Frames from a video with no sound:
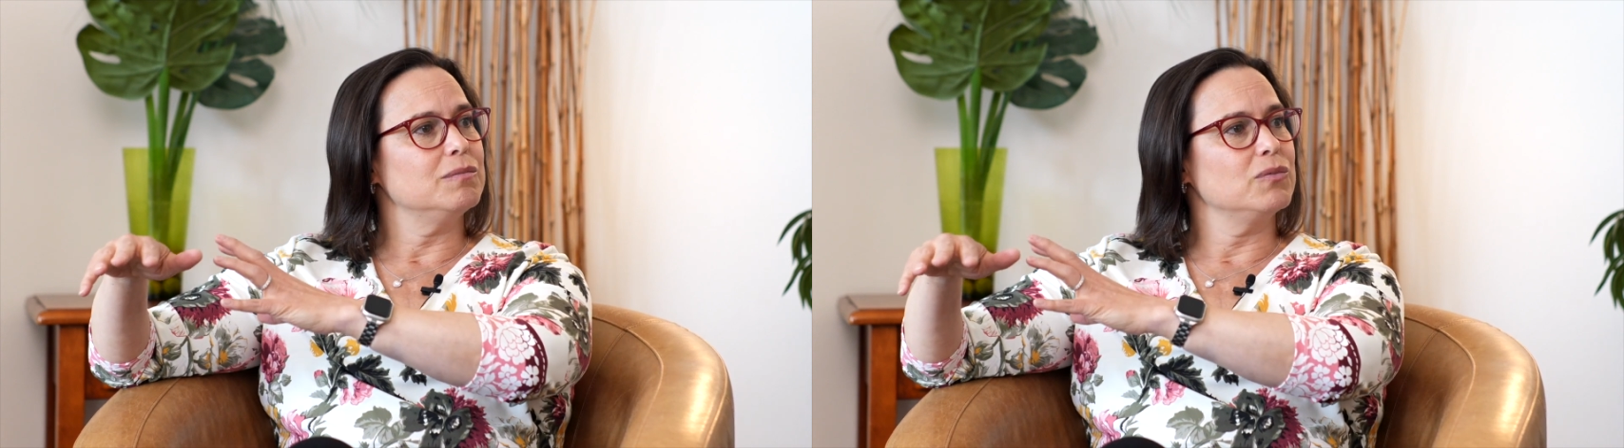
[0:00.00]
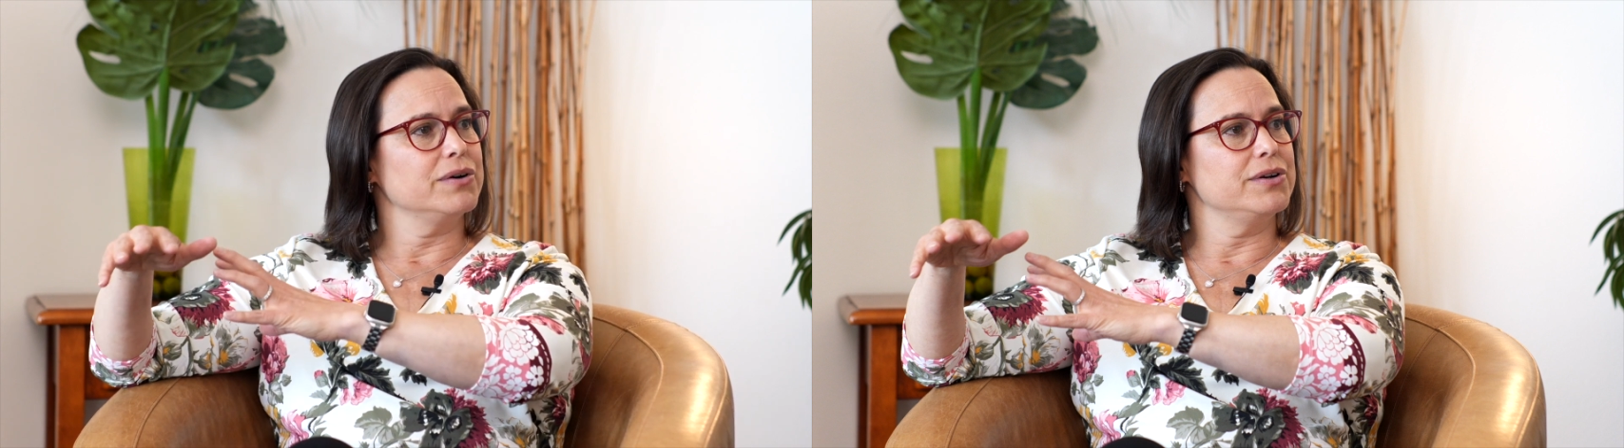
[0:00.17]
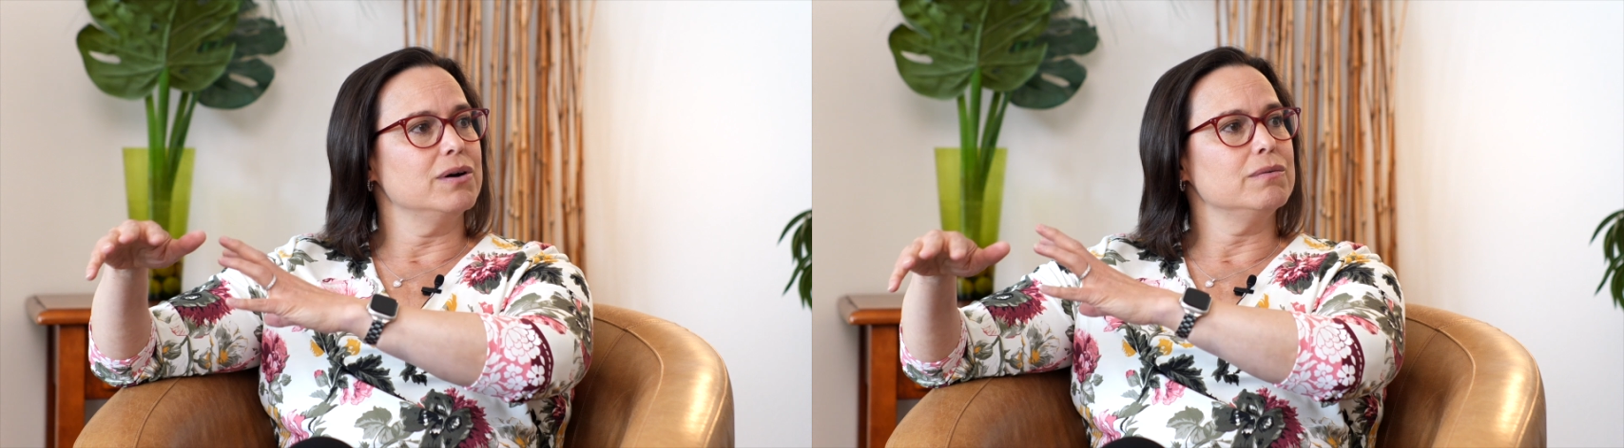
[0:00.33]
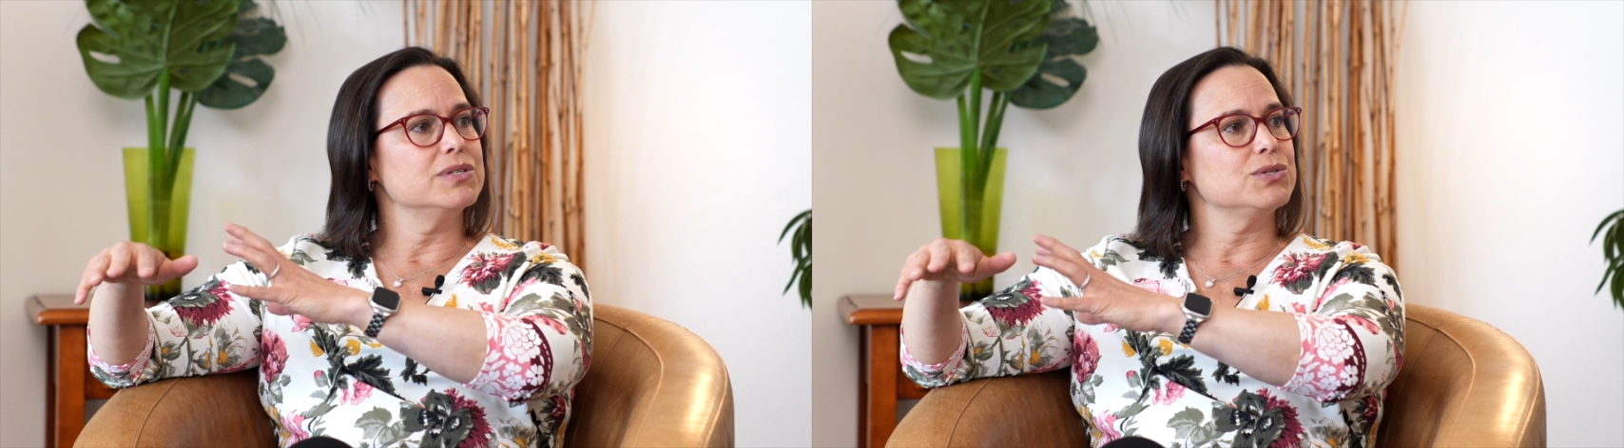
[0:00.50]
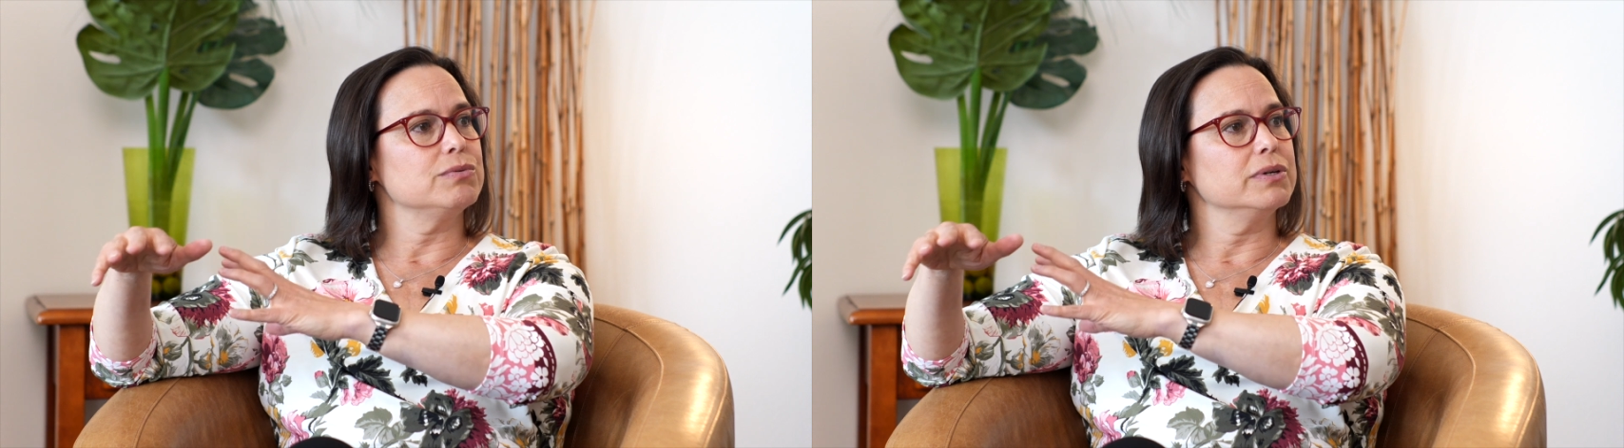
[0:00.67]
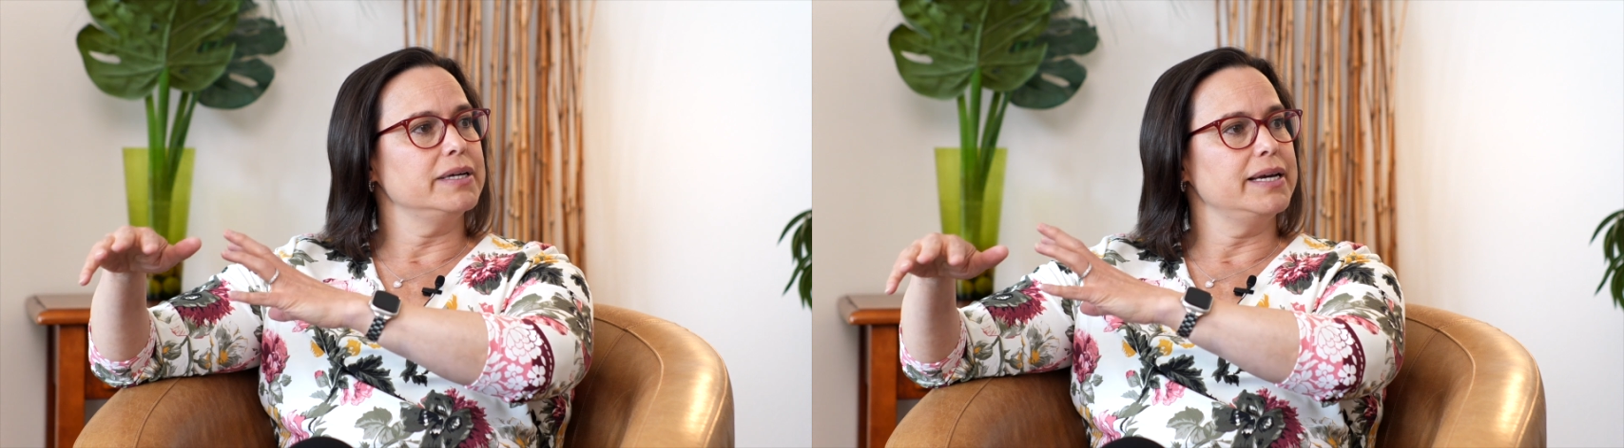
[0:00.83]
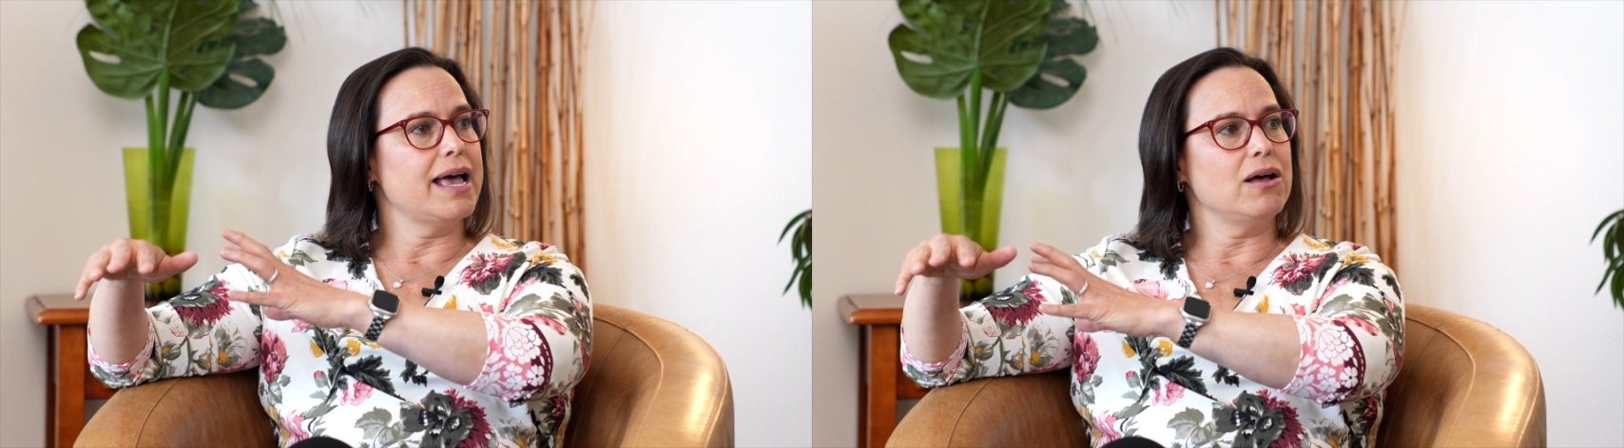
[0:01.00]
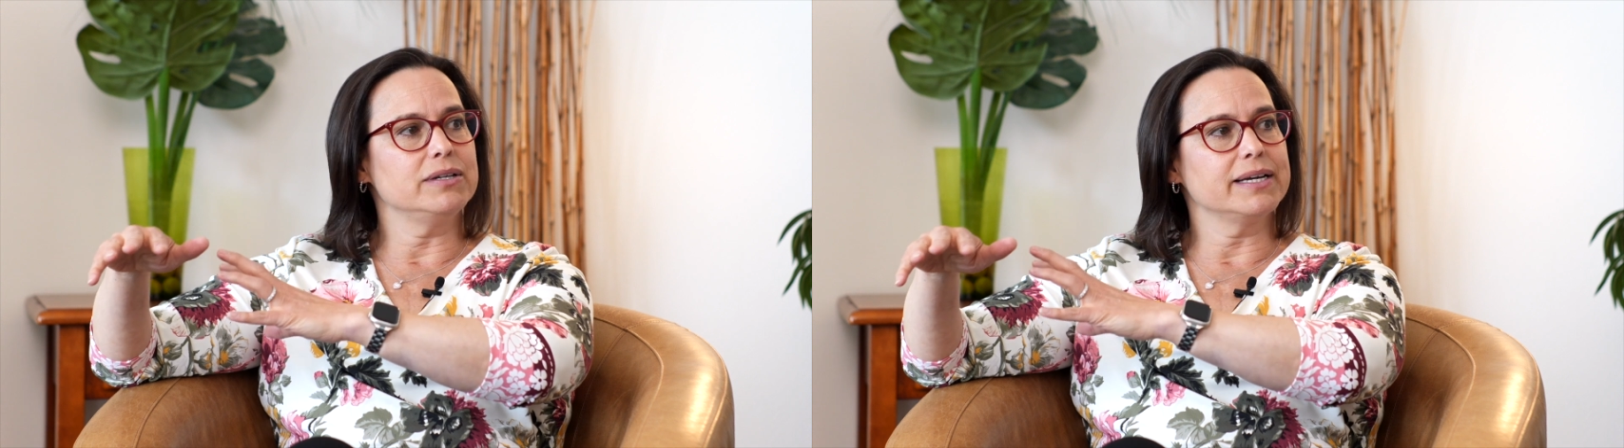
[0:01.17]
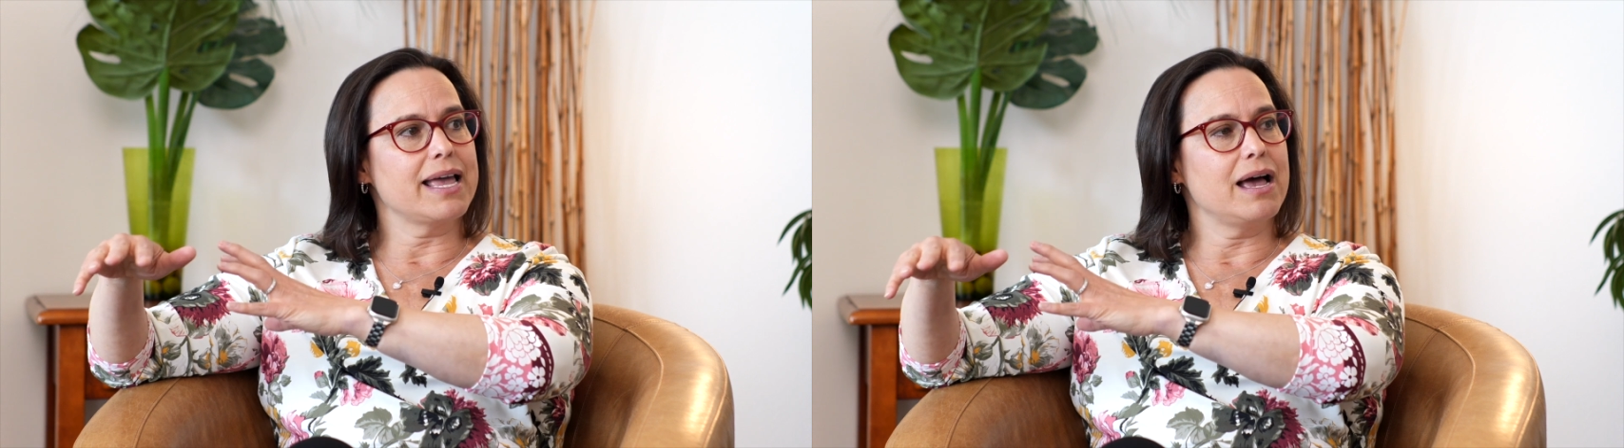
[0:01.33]
where no one's really
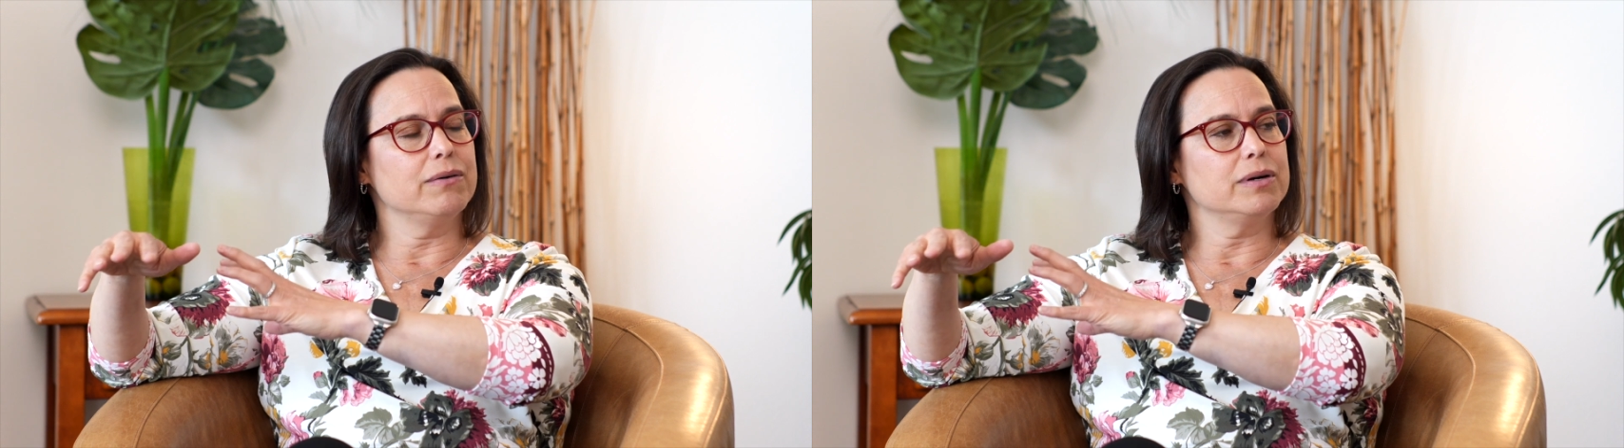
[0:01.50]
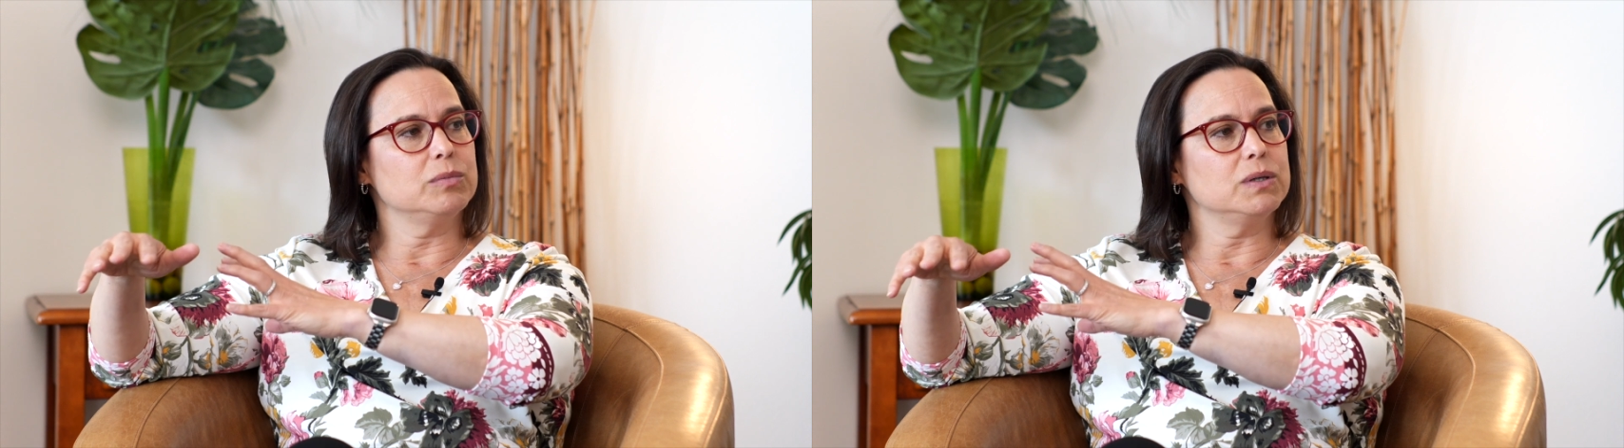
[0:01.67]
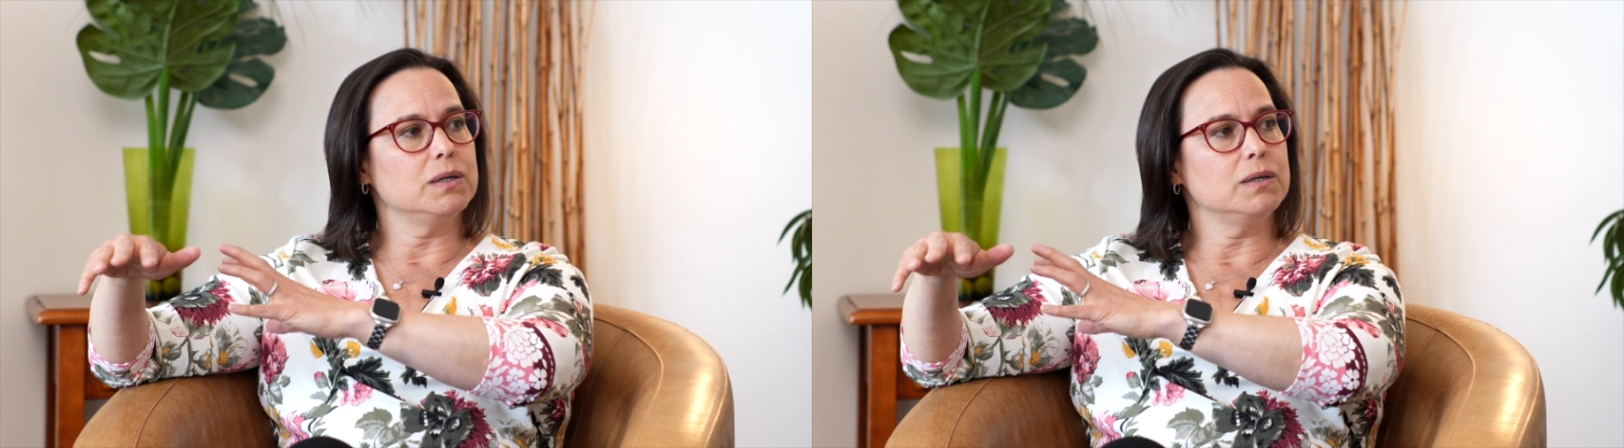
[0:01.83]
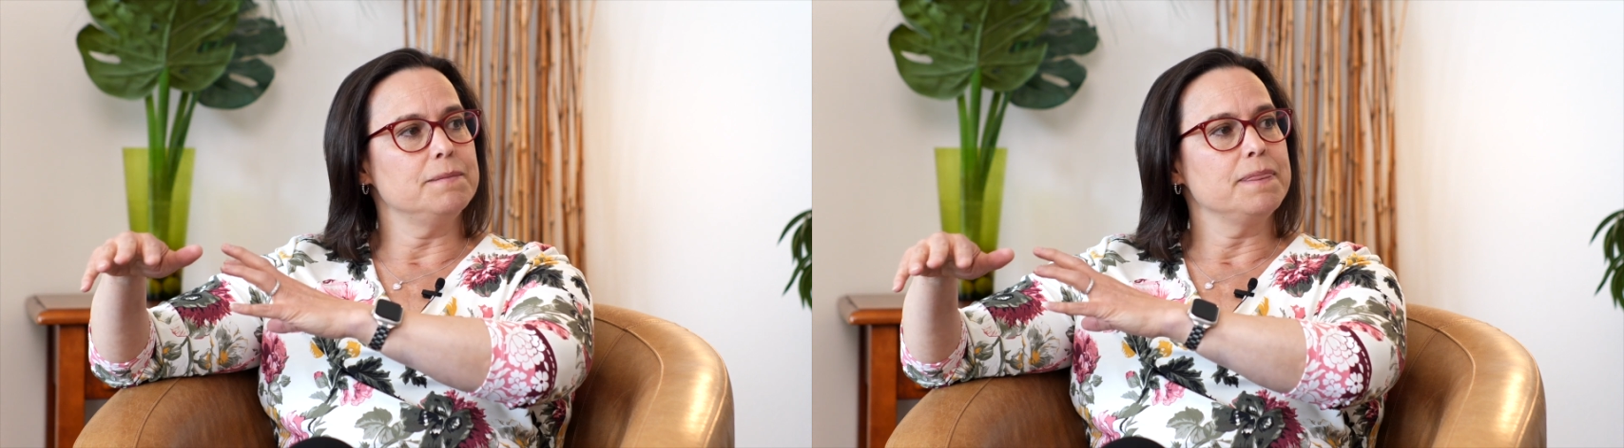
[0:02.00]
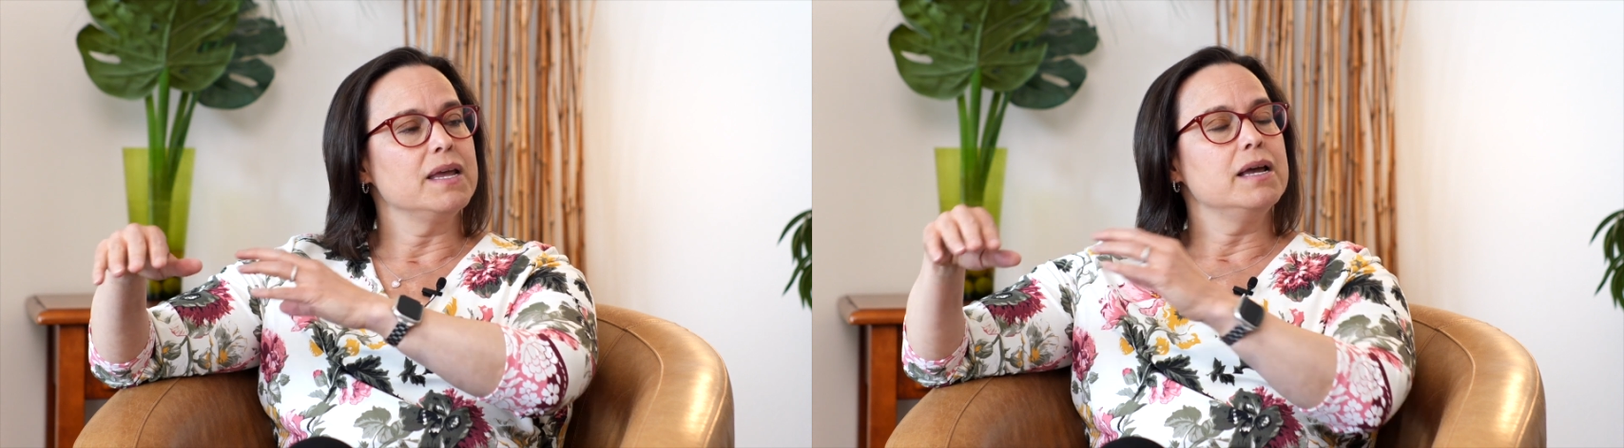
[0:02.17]
held accountable.